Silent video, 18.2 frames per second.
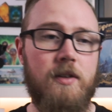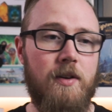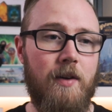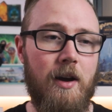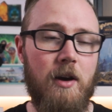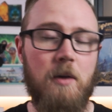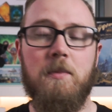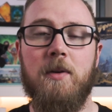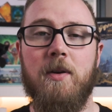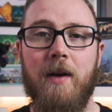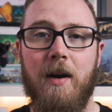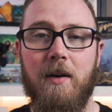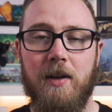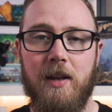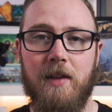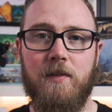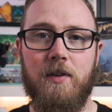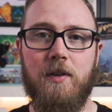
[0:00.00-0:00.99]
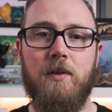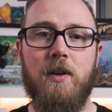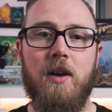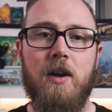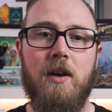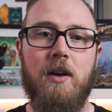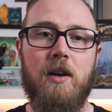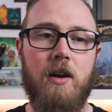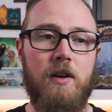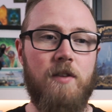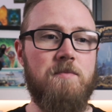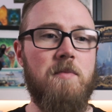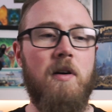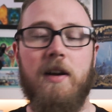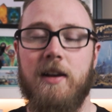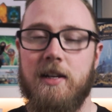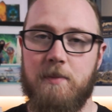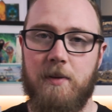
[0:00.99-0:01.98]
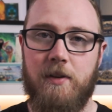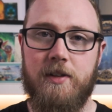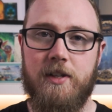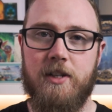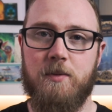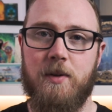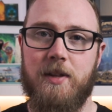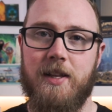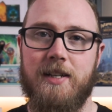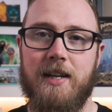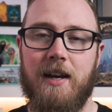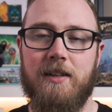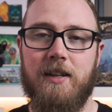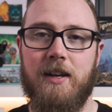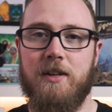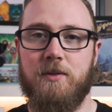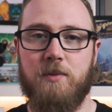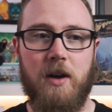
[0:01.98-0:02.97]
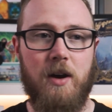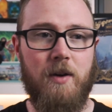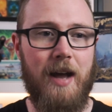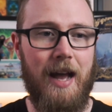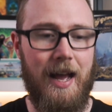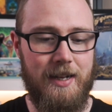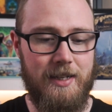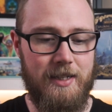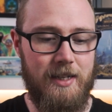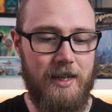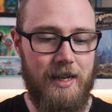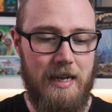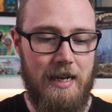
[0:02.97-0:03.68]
and I'll help you out and give you kind of my experiences with it down there as well and